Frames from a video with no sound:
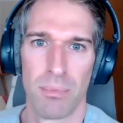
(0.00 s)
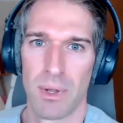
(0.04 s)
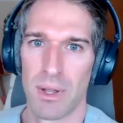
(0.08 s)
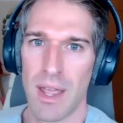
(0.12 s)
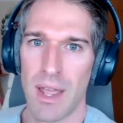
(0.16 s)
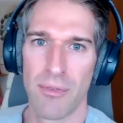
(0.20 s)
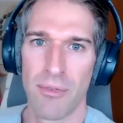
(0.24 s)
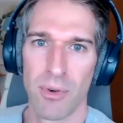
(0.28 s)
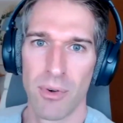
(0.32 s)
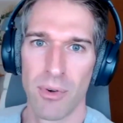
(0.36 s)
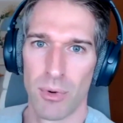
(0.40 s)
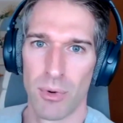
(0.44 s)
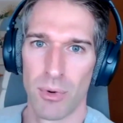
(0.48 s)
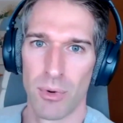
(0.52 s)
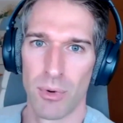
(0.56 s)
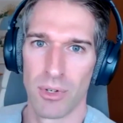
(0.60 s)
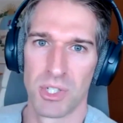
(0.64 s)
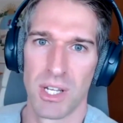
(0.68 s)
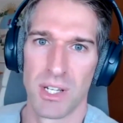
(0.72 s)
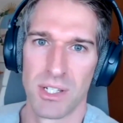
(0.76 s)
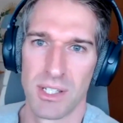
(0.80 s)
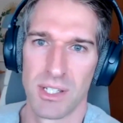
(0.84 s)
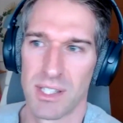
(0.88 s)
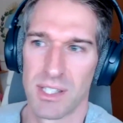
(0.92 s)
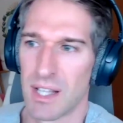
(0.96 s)
Everyone
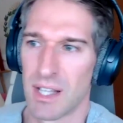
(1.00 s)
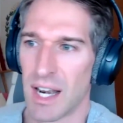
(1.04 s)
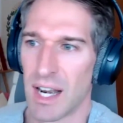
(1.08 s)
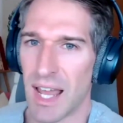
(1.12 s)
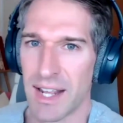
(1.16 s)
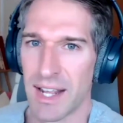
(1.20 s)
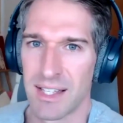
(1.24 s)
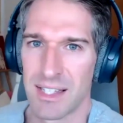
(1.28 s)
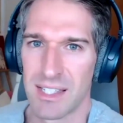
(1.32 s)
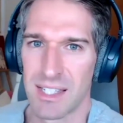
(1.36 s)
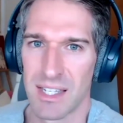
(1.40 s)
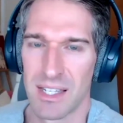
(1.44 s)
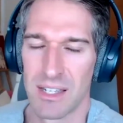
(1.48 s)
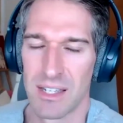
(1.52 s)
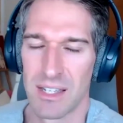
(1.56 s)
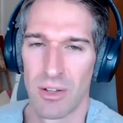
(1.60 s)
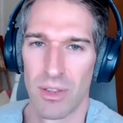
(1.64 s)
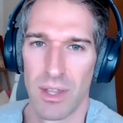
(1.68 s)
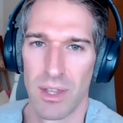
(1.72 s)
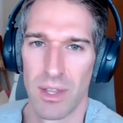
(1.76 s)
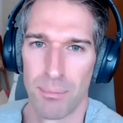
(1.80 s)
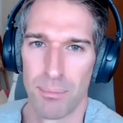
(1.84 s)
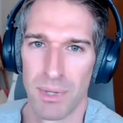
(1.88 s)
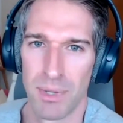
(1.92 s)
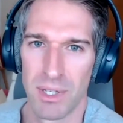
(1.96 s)
changes the lighting
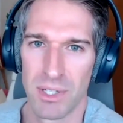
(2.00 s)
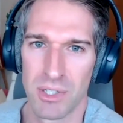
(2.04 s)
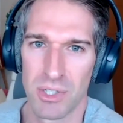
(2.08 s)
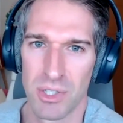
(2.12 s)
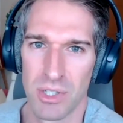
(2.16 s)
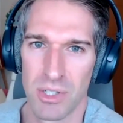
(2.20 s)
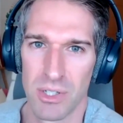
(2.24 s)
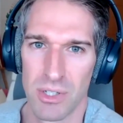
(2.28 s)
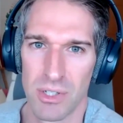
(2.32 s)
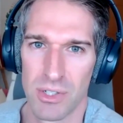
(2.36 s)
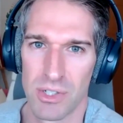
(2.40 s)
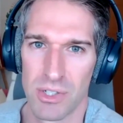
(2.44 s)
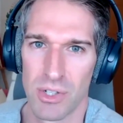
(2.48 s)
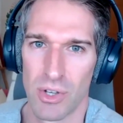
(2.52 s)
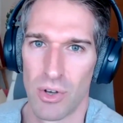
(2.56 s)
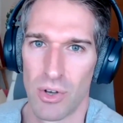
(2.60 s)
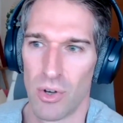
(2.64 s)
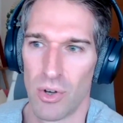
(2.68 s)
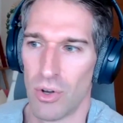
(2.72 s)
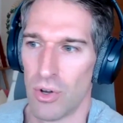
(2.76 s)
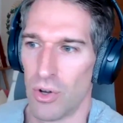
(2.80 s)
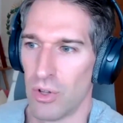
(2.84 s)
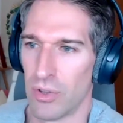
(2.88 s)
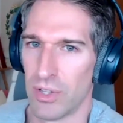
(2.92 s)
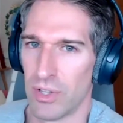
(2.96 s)
on their pictures,
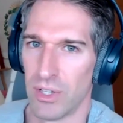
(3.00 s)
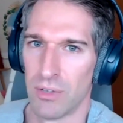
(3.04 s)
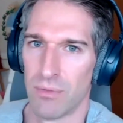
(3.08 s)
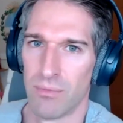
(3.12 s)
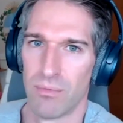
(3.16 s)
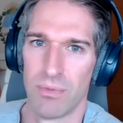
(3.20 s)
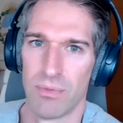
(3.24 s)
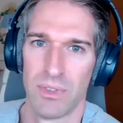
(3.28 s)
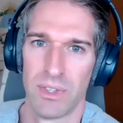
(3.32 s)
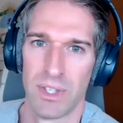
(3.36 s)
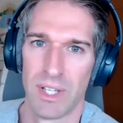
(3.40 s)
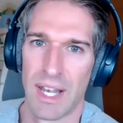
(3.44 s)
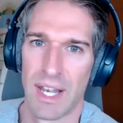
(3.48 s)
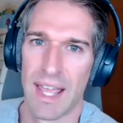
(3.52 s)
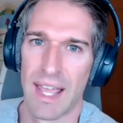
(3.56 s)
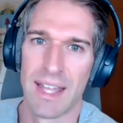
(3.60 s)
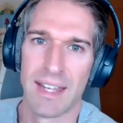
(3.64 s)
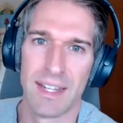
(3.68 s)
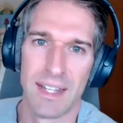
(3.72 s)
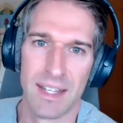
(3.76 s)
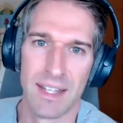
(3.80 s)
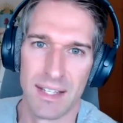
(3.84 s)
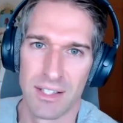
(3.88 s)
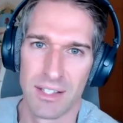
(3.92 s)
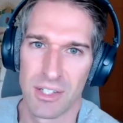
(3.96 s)
or they'll
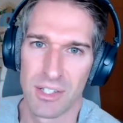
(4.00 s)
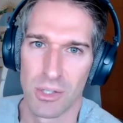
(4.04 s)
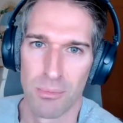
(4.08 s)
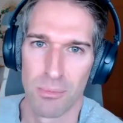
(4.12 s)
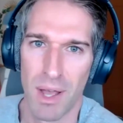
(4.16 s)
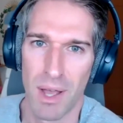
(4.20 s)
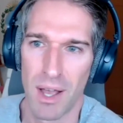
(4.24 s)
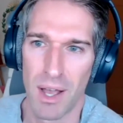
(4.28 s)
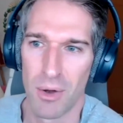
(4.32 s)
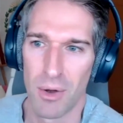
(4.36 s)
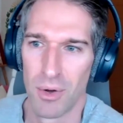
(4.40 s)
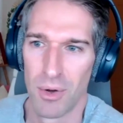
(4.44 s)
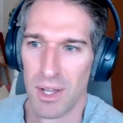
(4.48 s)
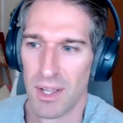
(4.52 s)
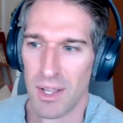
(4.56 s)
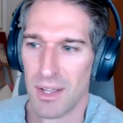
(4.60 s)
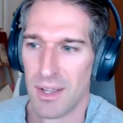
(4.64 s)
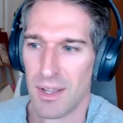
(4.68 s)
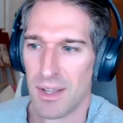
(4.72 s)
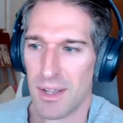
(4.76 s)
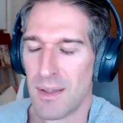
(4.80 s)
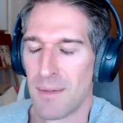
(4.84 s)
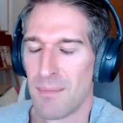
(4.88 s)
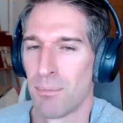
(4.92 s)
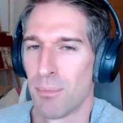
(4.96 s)
edit it somehow.
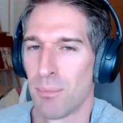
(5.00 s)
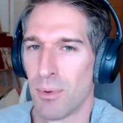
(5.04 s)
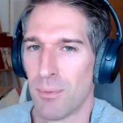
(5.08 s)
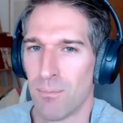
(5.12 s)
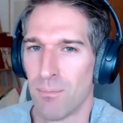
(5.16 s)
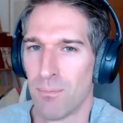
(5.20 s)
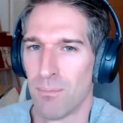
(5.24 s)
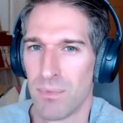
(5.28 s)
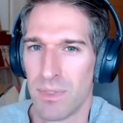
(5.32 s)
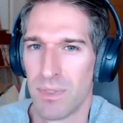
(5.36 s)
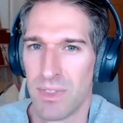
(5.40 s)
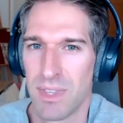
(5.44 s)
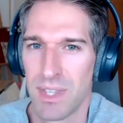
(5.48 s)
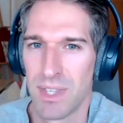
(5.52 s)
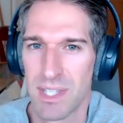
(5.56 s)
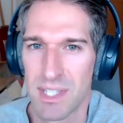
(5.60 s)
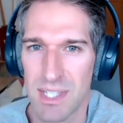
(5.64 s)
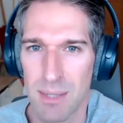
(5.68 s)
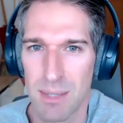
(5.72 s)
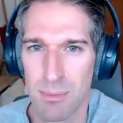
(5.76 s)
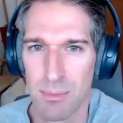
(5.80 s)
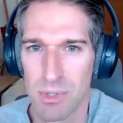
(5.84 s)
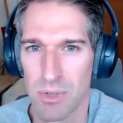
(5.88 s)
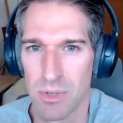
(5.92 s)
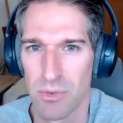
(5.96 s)
But this
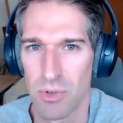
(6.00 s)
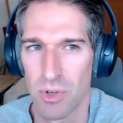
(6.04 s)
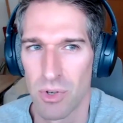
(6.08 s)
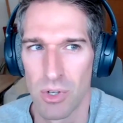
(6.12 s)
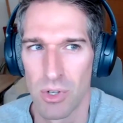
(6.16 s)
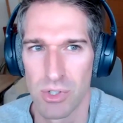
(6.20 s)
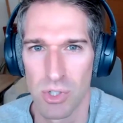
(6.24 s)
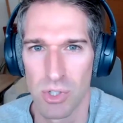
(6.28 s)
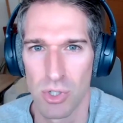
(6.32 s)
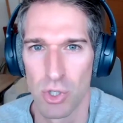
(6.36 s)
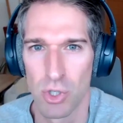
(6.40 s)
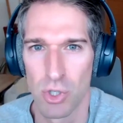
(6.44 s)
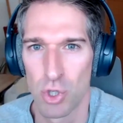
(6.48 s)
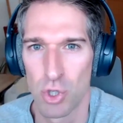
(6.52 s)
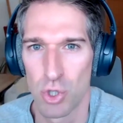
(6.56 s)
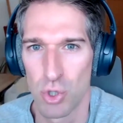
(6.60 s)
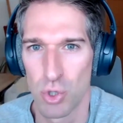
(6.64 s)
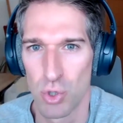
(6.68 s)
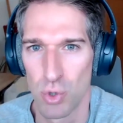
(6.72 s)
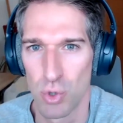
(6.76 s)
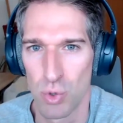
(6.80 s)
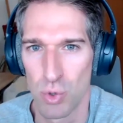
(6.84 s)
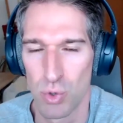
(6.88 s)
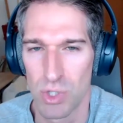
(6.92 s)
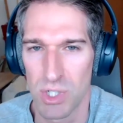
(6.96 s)
seems to have caused a
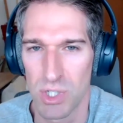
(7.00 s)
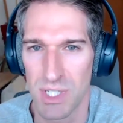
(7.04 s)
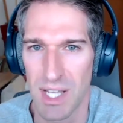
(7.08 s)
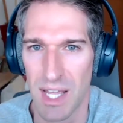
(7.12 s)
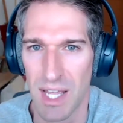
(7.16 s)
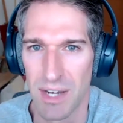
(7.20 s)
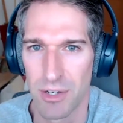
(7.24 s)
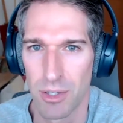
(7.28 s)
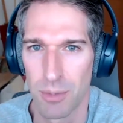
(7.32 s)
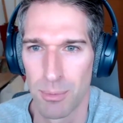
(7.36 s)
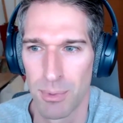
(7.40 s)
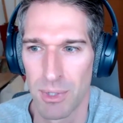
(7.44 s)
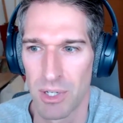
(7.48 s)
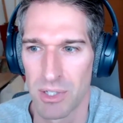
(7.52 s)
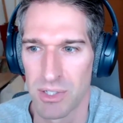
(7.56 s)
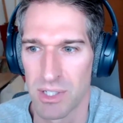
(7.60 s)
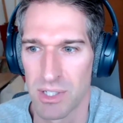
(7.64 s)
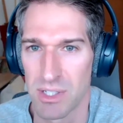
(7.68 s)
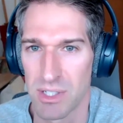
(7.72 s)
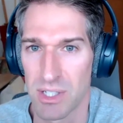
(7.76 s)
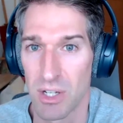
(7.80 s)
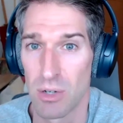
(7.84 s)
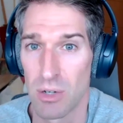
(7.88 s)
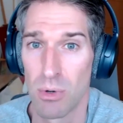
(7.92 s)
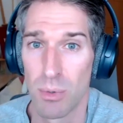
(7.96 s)
huge scandal because
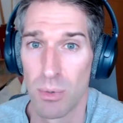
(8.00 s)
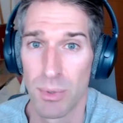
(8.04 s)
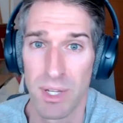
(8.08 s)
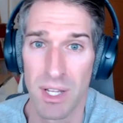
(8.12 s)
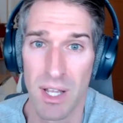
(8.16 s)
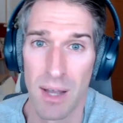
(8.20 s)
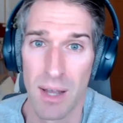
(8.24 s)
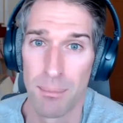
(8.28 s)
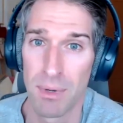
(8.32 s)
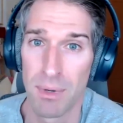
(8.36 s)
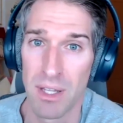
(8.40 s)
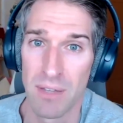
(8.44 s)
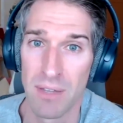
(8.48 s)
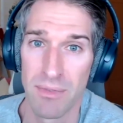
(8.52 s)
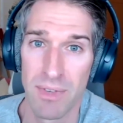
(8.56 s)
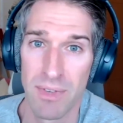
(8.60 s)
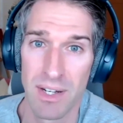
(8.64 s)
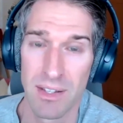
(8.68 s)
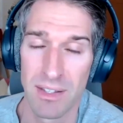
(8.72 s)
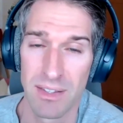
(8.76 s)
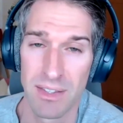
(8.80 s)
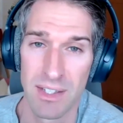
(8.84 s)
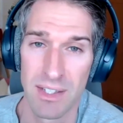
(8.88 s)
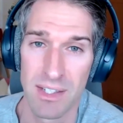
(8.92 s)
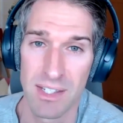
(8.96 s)
it's like, oh, we can't believe
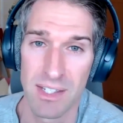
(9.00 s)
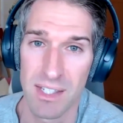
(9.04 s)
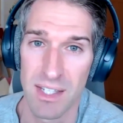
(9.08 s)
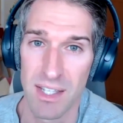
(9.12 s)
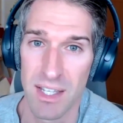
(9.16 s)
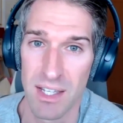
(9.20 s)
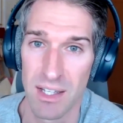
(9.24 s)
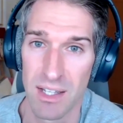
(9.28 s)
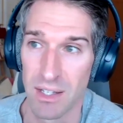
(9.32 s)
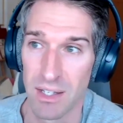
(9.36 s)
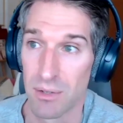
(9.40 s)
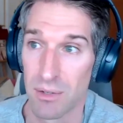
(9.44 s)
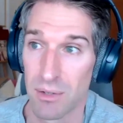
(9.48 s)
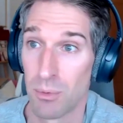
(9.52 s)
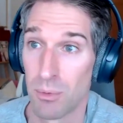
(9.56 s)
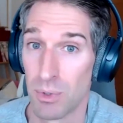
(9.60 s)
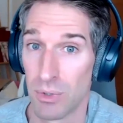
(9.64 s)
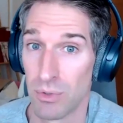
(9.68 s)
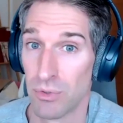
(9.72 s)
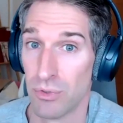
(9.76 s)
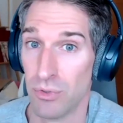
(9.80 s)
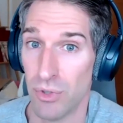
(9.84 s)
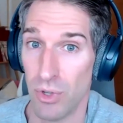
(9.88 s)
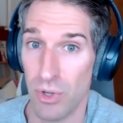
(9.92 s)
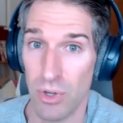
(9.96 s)
anything they say. Like,
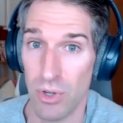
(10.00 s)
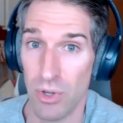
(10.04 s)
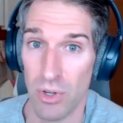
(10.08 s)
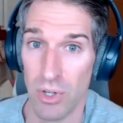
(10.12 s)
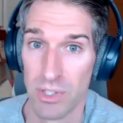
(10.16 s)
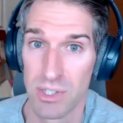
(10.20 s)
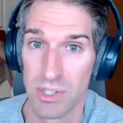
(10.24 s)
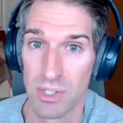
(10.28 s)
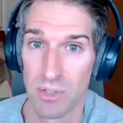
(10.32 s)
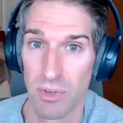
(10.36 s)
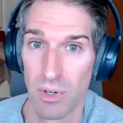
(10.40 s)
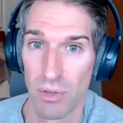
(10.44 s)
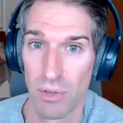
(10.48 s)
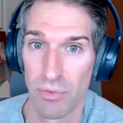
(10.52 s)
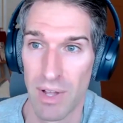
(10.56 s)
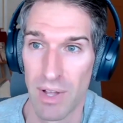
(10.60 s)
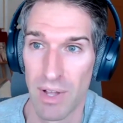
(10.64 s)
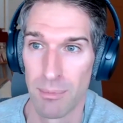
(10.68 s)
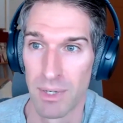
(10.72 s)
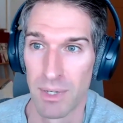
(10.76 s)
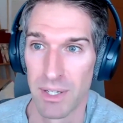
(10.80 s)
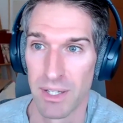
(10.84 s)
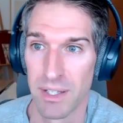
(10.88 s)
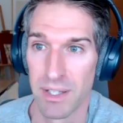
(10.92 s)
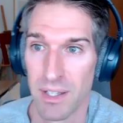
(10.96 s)
well, duh, it's the royal
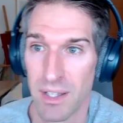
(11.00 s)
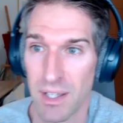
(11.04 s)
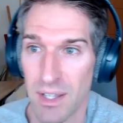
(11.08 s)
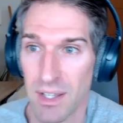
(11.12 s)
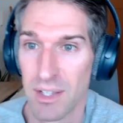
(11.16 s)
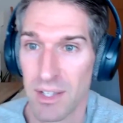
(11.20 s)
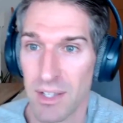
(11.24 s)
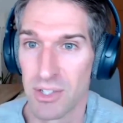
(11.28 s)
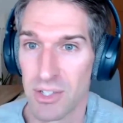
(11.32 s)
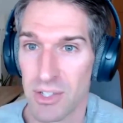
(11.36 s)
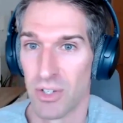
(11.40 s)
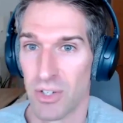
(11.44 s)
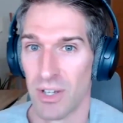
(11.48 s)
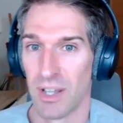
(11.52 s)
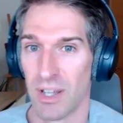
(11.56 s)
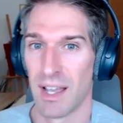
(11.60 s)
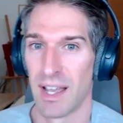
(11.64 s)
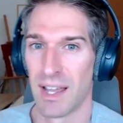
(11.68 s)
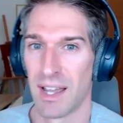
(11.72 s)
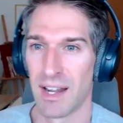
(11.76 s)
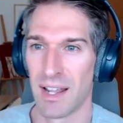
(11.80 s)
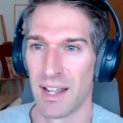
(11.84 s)
family. So,